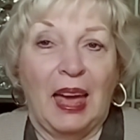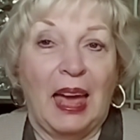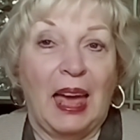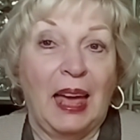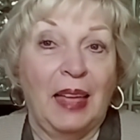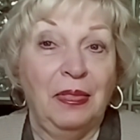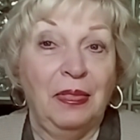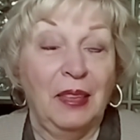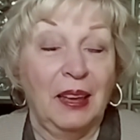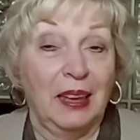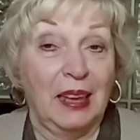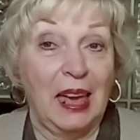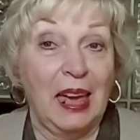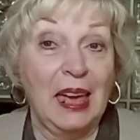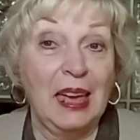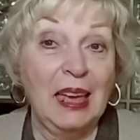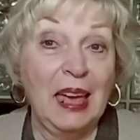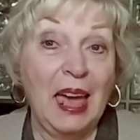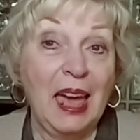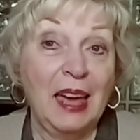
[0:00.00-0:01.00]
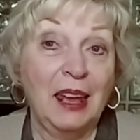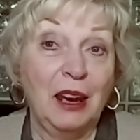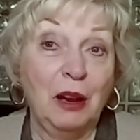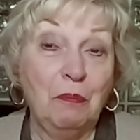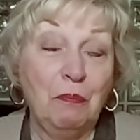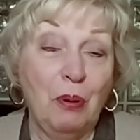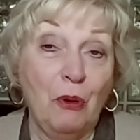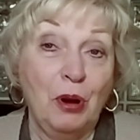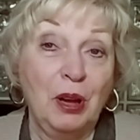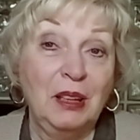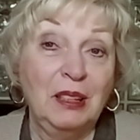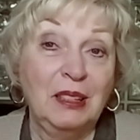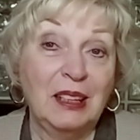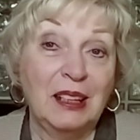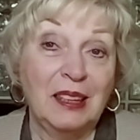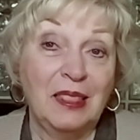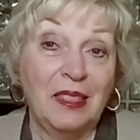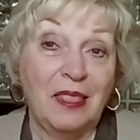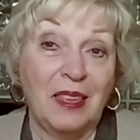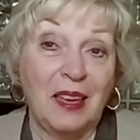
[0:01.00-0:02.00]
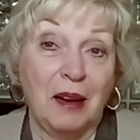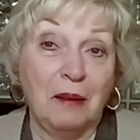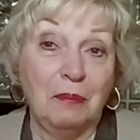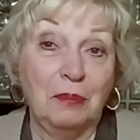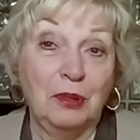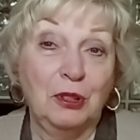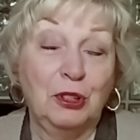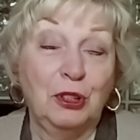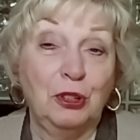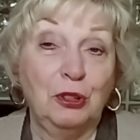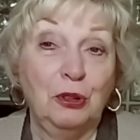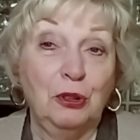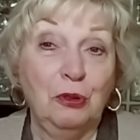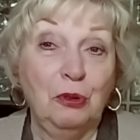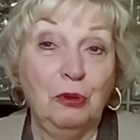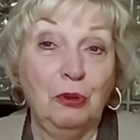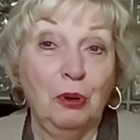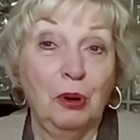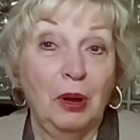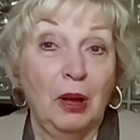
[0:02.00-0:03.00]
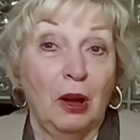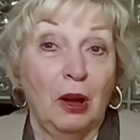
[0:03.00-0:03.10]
And the king had appointed them to